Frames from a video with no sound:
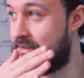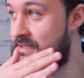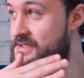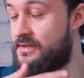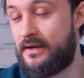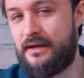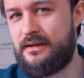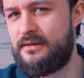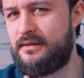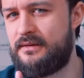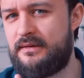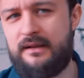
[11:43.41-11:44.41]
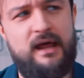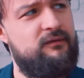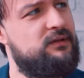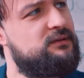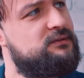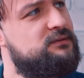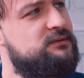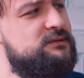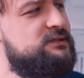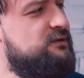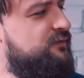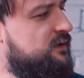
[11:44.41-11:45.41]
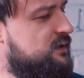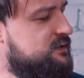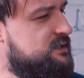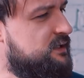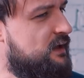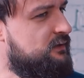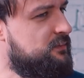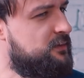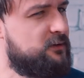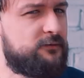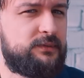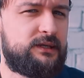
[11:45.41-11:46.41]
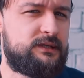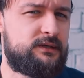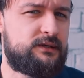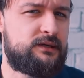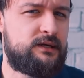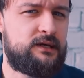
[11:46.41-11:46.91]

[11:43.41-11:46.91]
Is there any level, difficulty level below beginner?